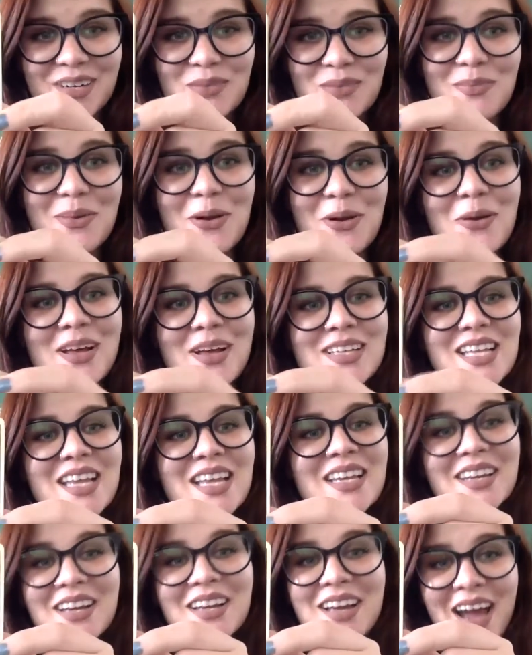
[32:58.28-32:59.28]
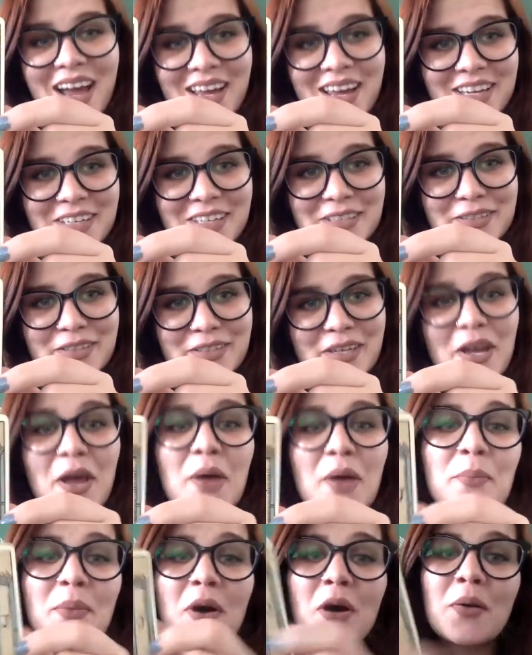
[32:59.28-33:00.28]
Boaz and Yakayan.
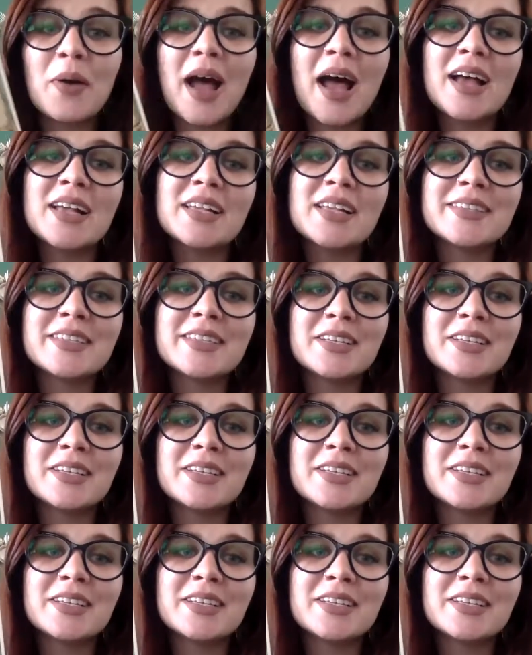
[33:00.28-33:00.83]
Boaz